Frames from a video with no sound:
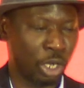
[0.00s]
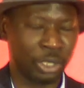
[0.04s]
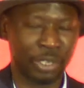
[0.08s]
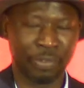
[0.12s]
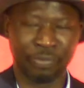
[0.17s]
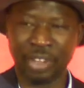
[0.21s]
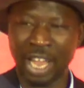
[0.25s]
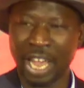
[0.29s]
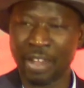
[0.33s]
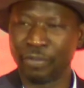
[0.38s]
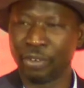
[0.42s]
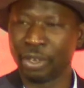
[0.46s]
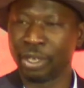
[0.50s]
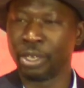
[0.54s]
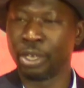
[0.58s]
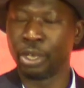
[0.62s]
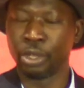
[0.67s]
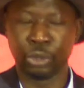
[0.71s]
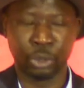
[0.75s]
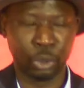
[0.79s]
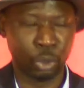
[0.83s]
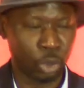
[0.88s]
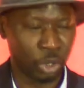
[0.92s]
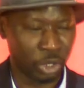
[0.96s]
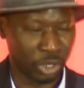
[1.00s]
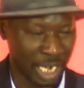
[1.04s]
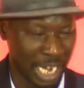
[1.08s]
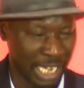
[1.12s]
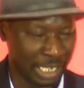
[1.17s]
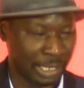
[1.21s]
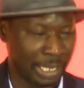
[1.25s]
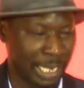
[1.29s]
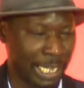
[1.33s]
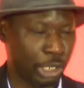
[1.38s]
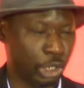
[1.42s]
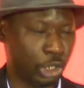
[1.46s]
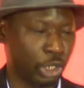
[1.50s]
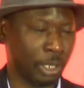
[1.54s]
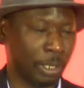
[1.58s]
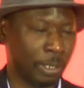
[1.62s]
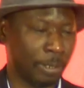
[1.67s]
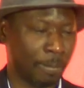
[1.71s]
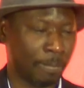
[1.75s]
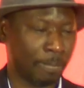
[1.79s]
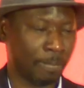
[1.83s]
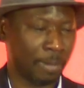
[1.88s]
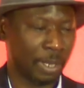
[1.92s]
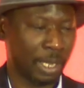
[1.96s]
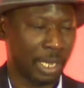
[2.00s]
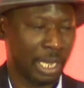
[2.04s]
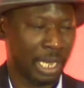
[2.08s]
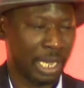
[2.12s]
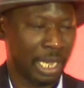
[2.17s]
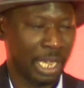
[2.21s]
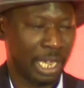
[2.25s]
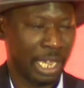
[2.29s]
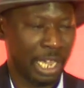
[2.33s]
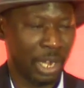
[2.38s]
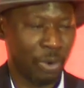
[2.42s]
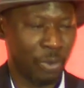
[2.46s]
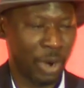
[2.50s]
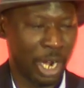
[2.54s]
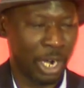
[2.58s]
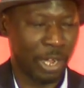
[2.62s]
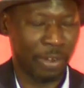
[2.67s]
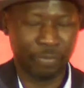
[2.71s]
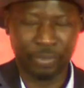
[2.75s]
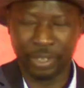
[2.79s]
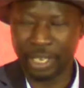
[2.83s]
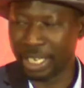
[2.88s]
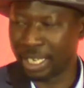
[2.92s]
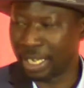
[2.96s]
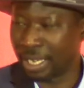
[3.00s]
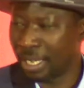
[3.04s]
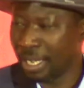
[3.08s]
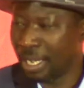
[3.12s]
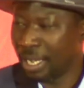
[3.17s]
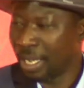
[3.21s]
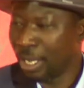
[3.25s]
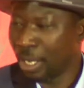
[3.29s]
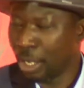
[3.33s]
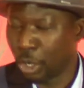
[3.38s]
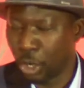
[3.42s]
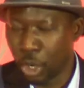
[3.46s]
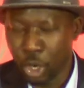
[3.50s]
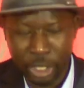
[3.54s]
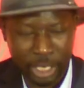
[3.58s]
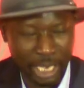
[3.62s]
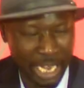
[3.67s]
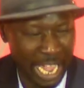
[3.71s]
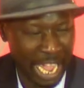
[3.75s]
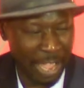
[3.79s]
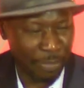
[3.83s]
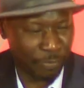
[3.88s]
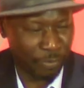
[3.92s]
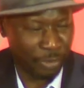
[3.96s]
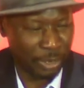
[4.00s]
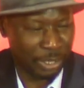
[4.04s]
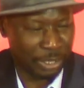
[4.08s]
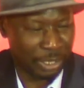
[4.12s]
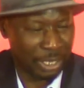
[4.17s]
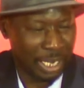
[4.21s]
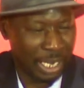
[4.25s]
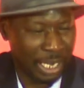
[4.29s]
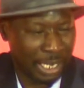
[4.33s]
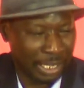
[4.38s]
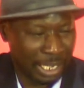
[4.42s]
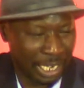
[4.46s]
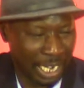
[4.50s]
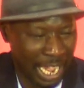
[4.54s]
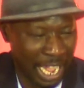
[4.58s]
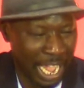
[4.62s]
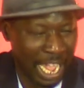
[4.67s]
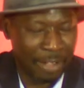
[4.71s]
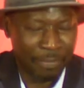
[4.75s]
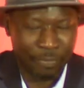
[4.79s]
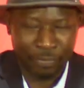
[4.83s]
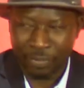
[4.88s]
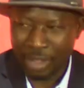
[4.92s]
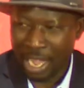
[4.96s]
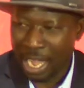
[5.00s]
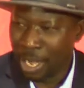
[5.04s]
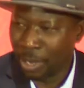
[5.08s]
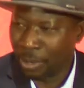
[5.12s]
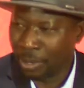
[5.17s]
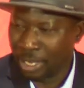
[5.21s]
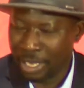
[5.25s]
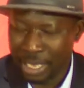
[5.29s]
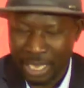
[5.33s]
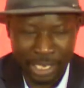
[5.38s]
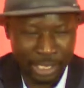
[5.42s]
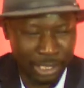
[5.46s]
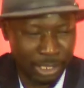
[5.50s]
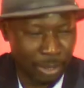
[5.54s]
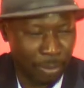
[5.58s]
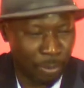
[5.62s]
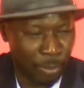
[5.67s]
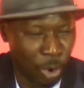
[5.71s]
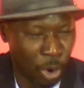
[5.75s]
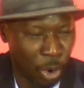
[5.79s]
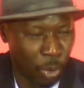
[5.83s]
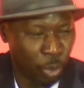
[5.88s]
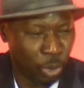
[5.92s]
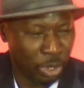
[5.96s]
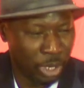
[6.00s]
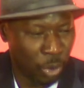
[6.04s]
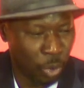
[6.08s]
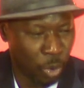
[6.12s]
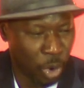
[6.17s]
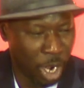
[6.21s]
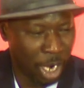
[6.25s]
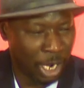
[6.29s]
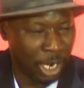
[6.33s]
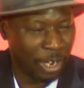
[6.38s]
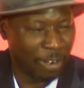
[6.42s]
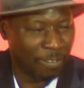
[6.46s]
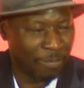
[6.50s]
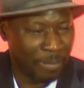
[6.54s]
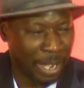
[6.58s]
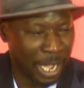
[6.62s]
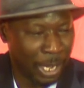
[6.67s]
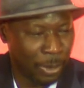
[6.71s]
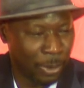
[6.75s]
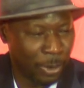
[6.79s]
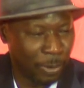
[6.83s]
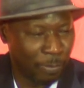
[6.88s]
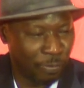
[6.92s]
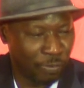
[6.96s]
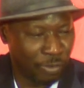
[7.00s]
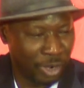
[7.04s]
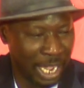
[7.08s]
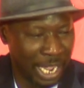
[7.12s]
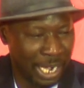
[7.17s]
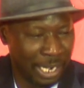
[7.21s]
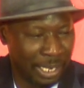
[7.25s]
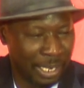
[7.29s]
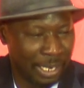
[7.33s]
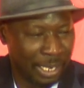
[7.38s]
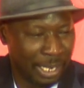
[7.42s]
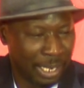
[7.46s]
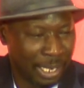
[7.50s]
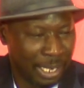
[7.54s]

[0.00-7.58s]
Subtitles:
of Africa through translation. And one of the good efforts that I have found is the work of my good friend,